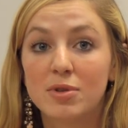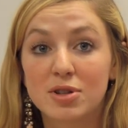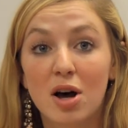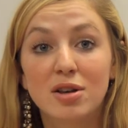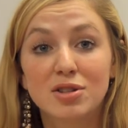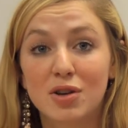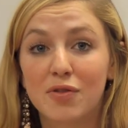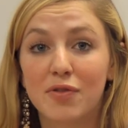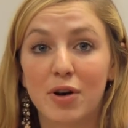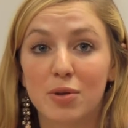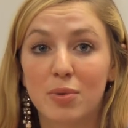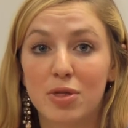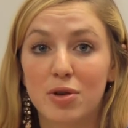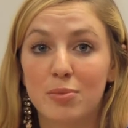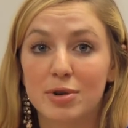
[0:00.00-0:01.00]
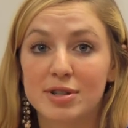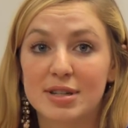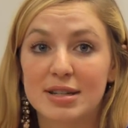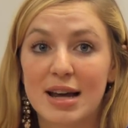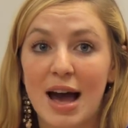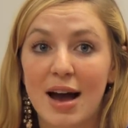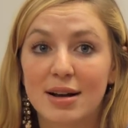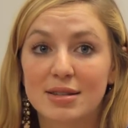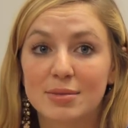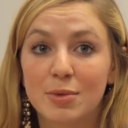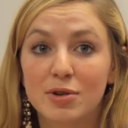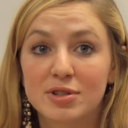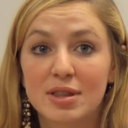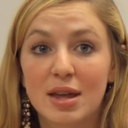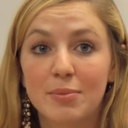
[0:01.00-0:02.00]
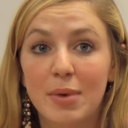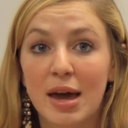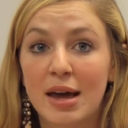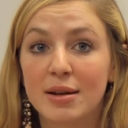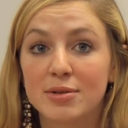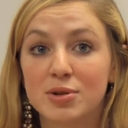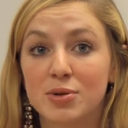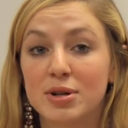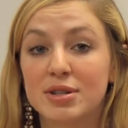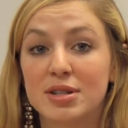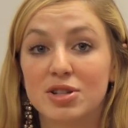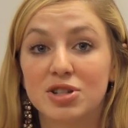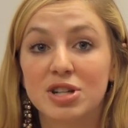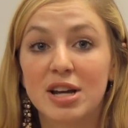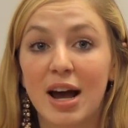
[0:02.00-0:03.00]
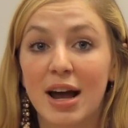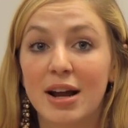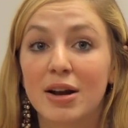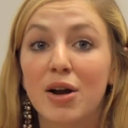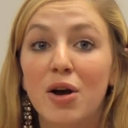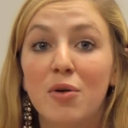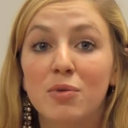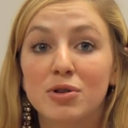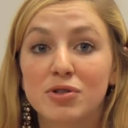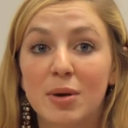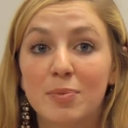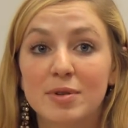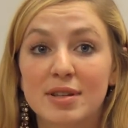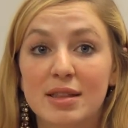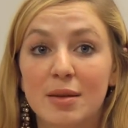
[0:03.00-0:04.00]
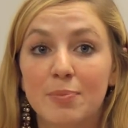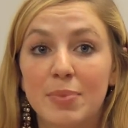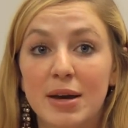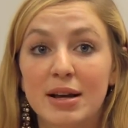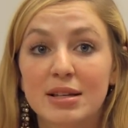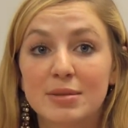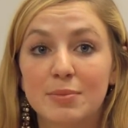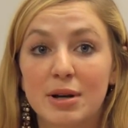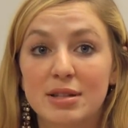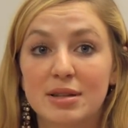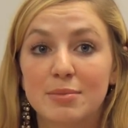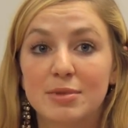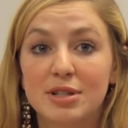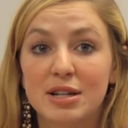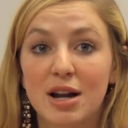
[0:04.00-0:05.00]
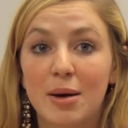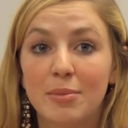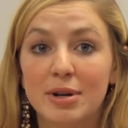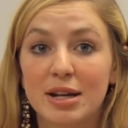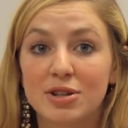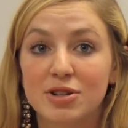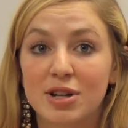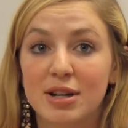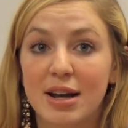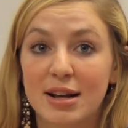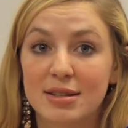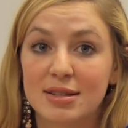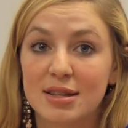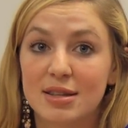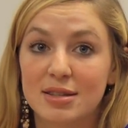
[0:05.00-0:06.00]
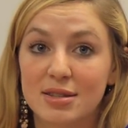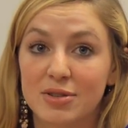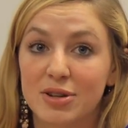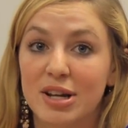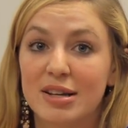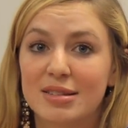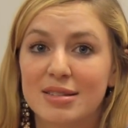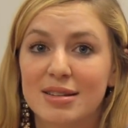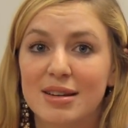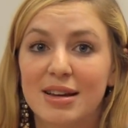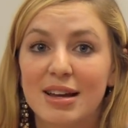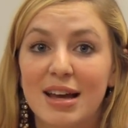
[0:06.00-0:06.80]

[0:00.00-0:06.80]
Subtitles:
also filled with numerous attacks, most of them aimed towards the Shiite, which represent the biggest Muslim denomination next to the Sunnis.